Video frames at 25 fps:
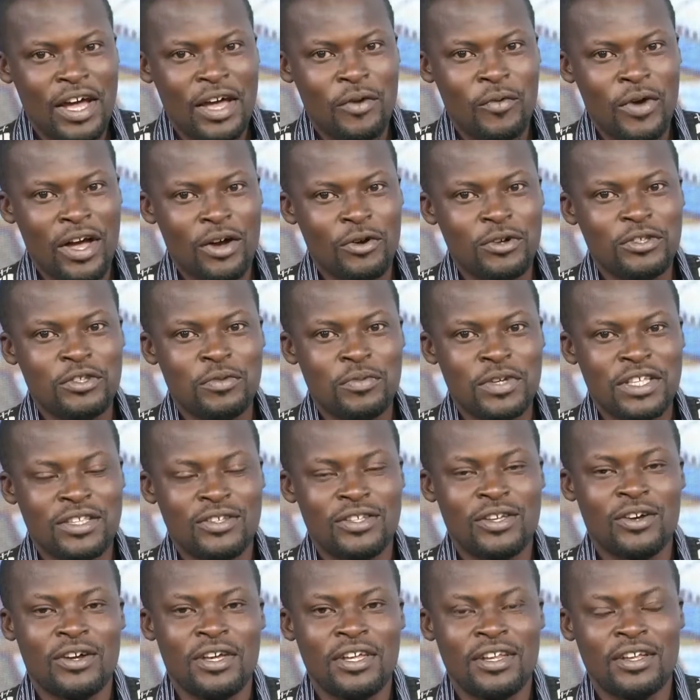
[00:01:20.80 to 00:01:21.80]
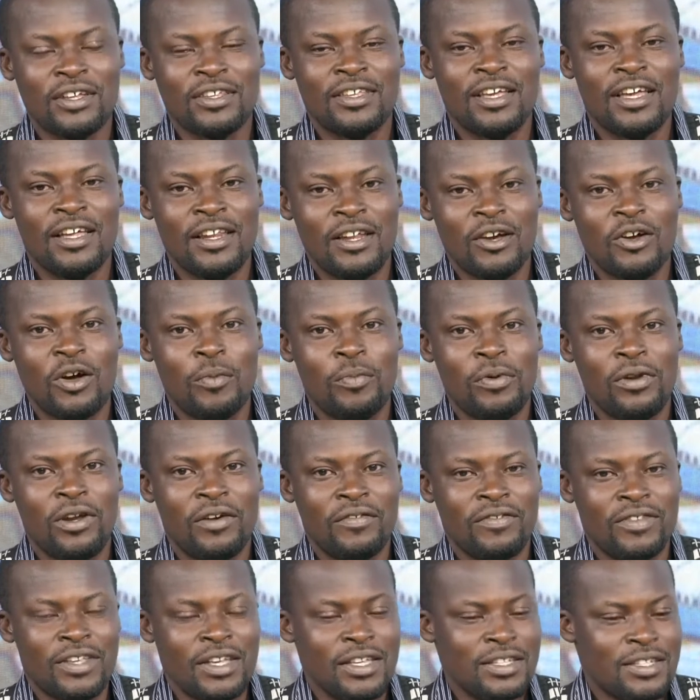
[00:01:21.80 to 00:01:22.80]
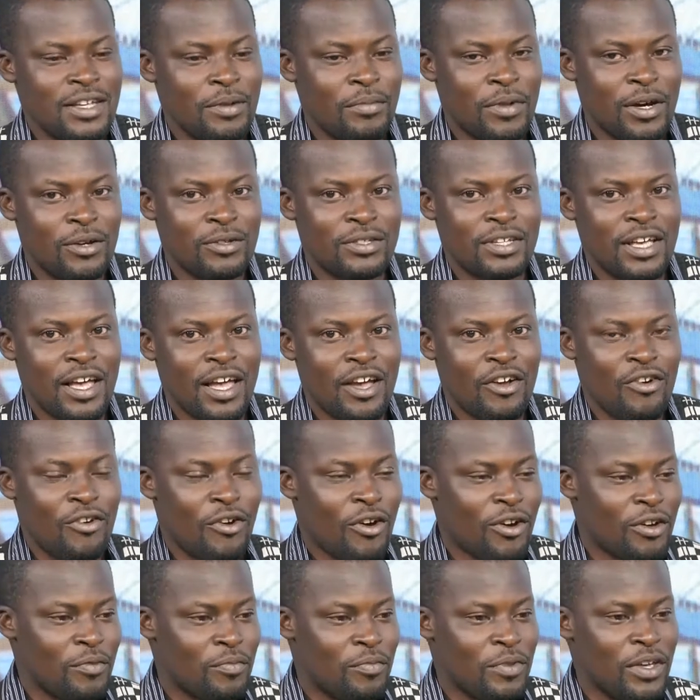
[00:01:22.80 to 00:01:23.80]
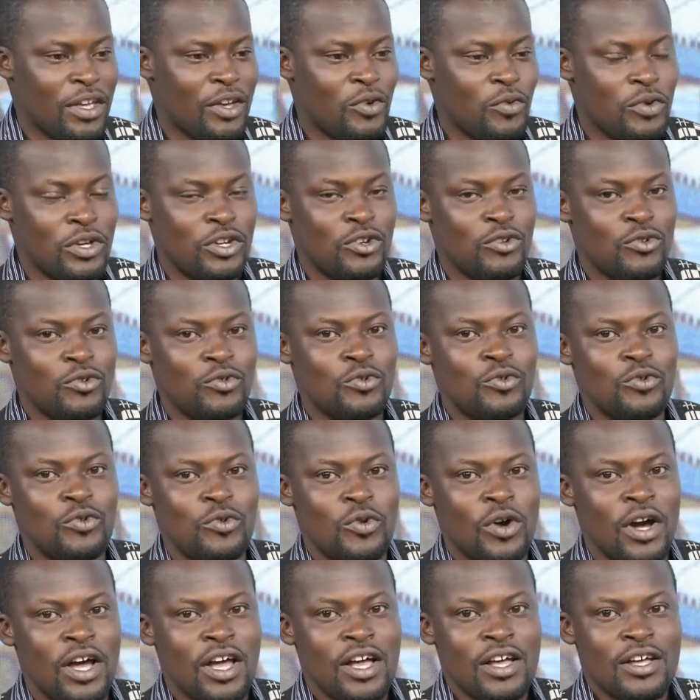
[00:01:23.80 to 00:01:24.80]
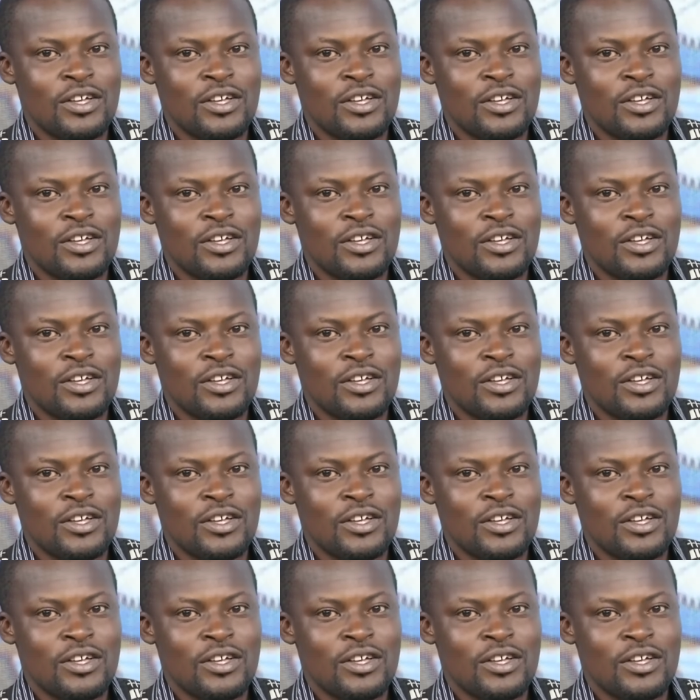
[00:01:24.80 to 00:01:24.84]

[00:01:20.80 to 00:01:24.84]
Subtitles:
we are going to be saying a couple of things about rugby with Nuhu.